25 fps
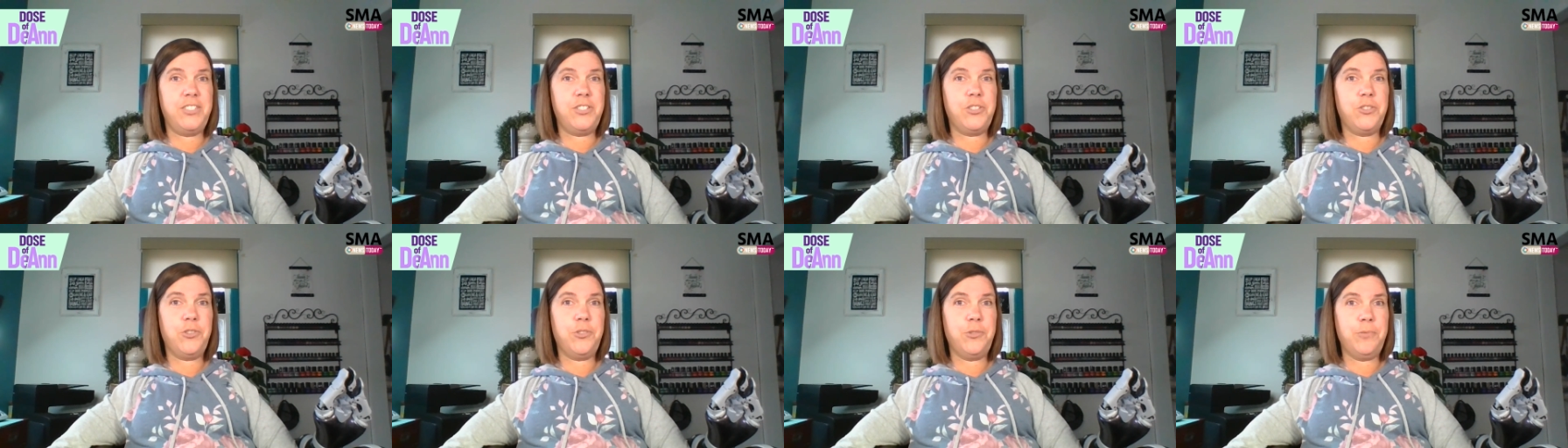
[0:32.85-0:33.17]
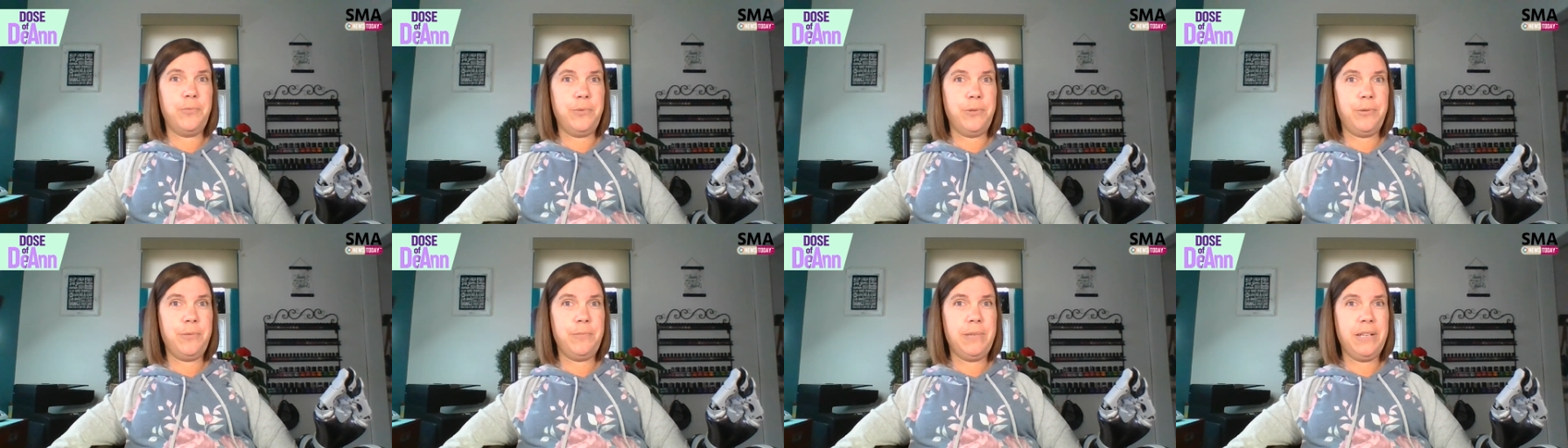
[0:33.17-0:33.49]

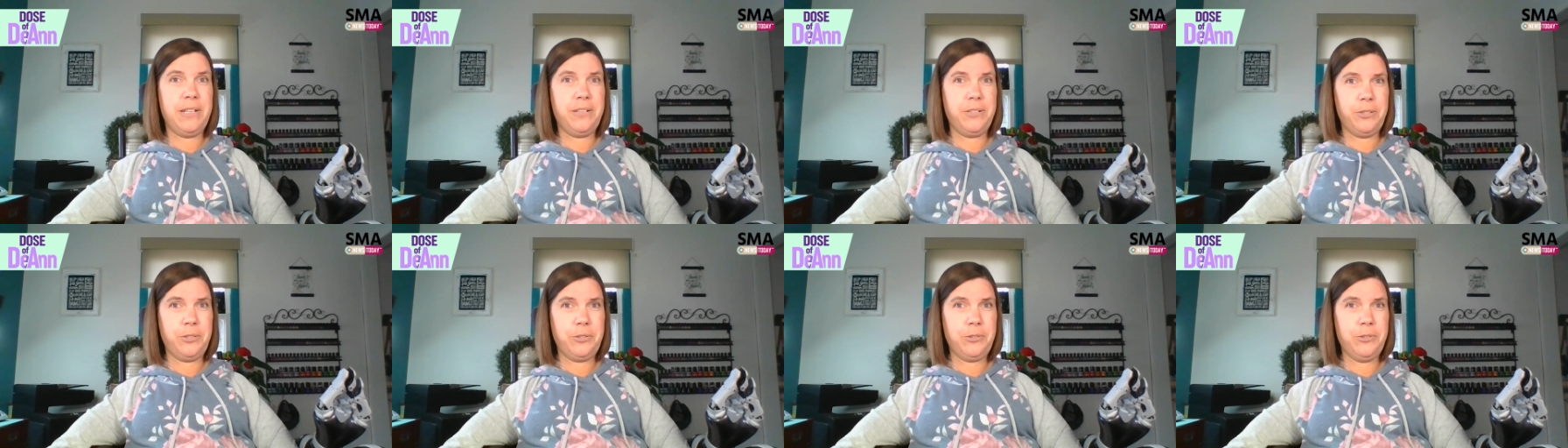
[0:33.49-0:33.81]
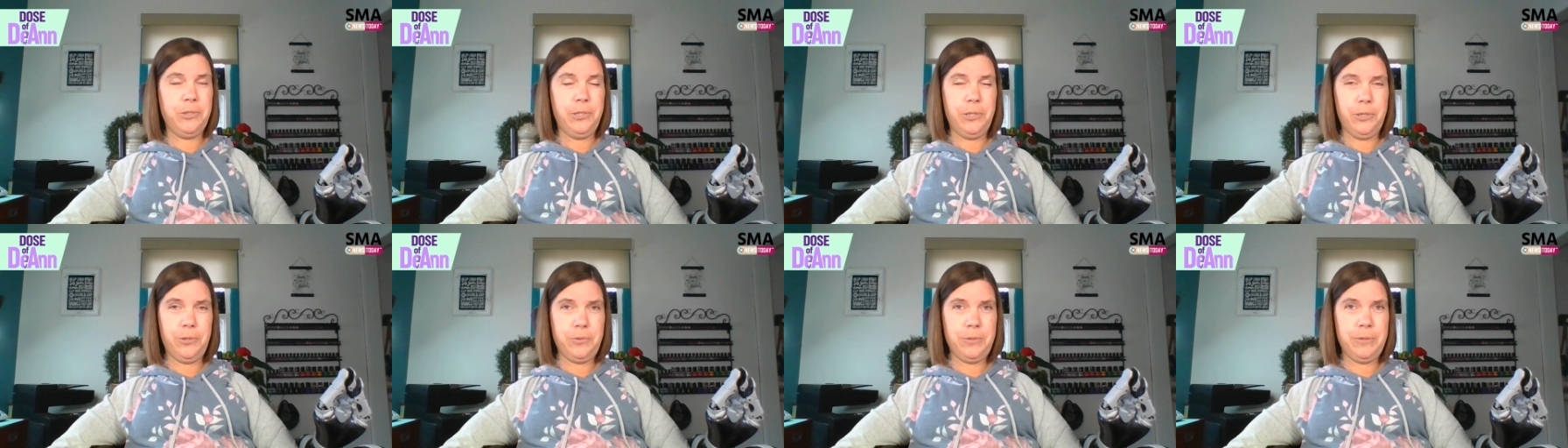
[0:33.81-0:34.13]
Durable
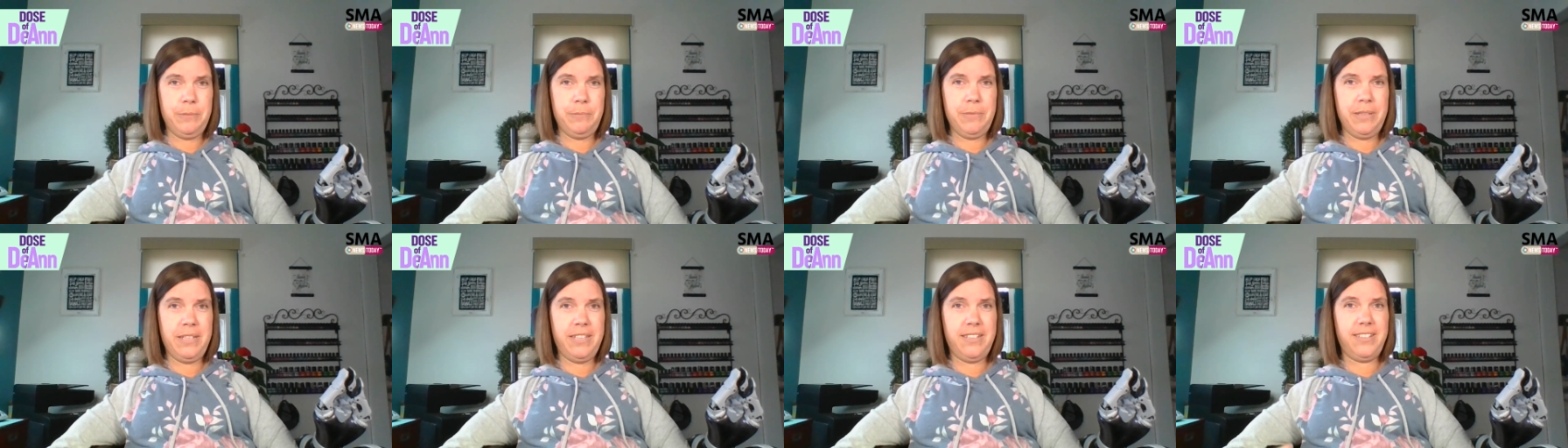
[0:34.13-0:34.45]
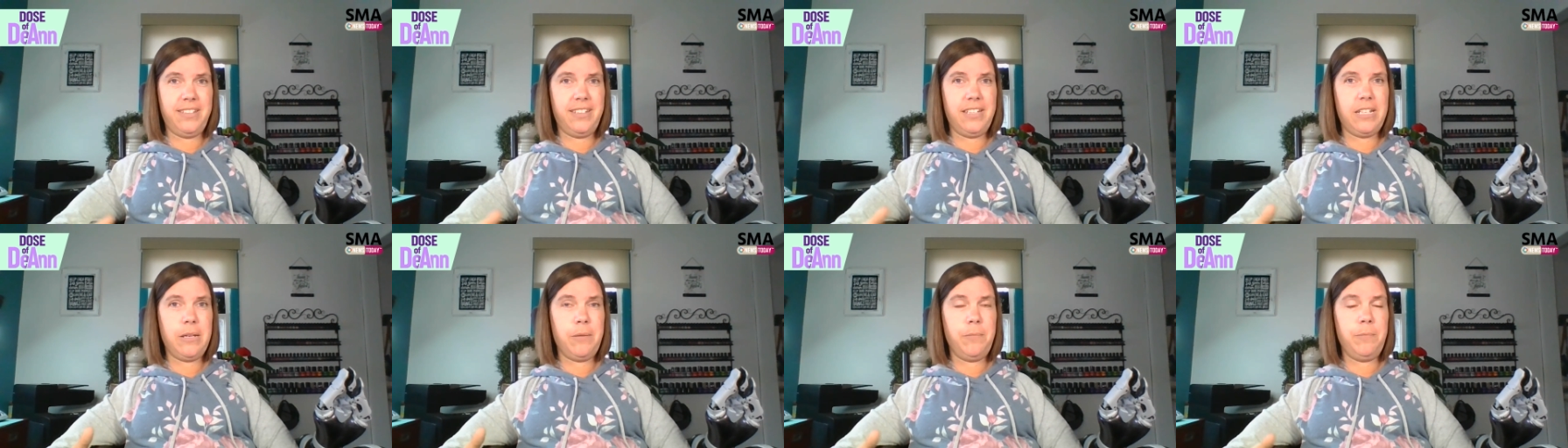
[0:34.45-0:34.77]
Medical
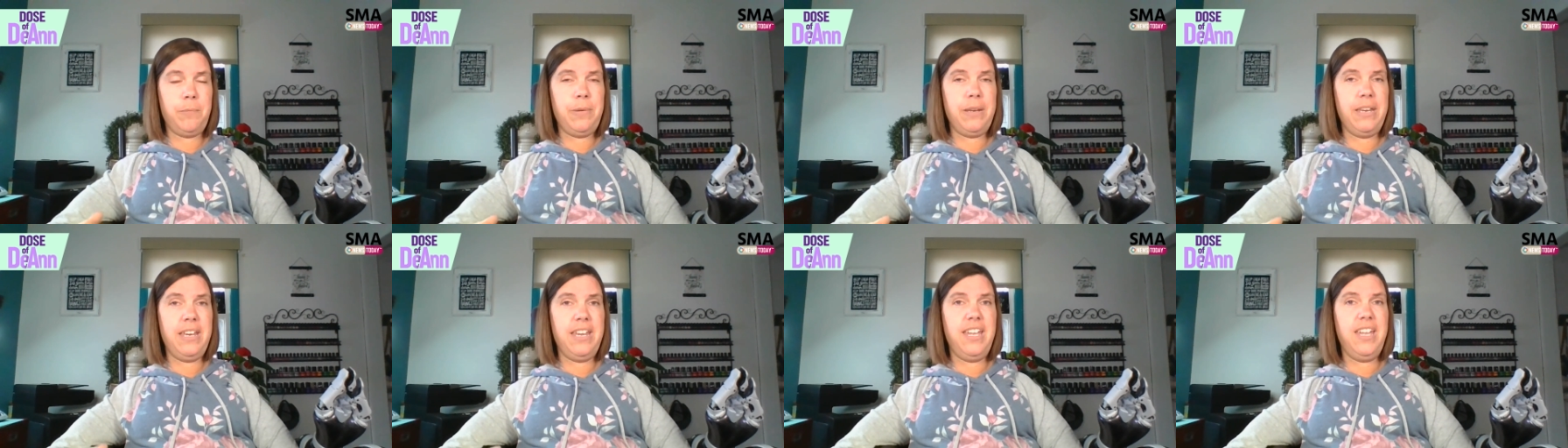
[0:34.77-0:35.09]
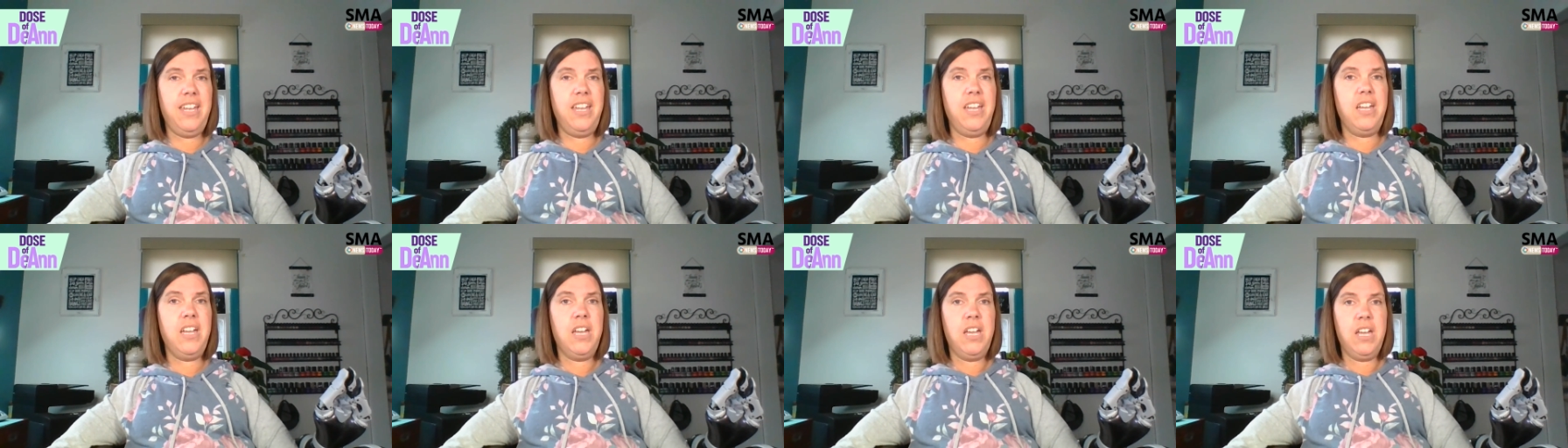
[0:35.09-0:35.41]
Equipment
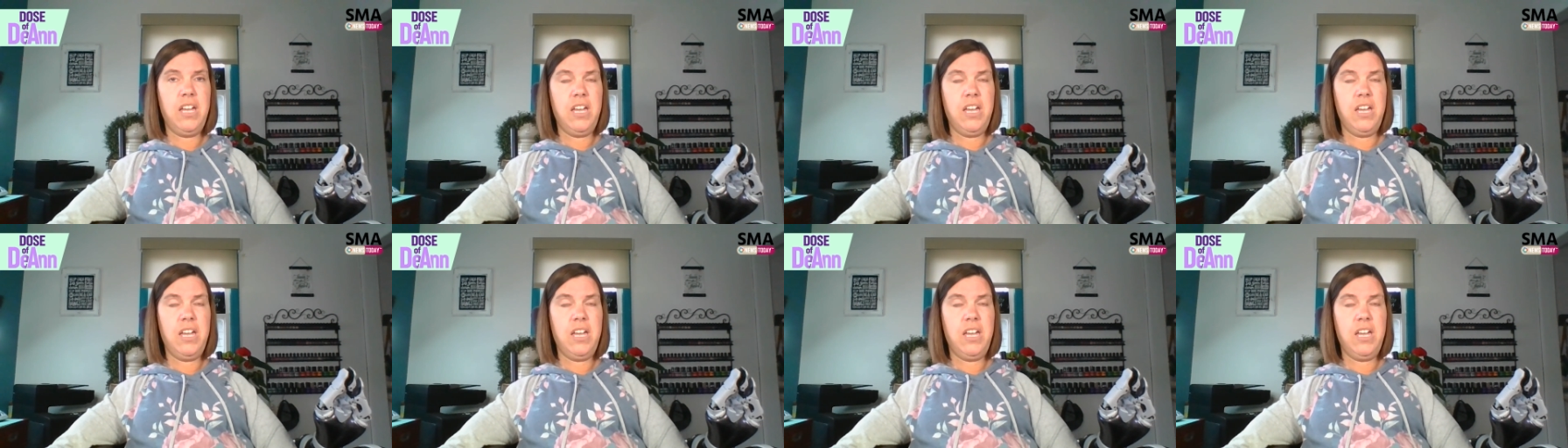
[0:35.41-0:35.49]
Company,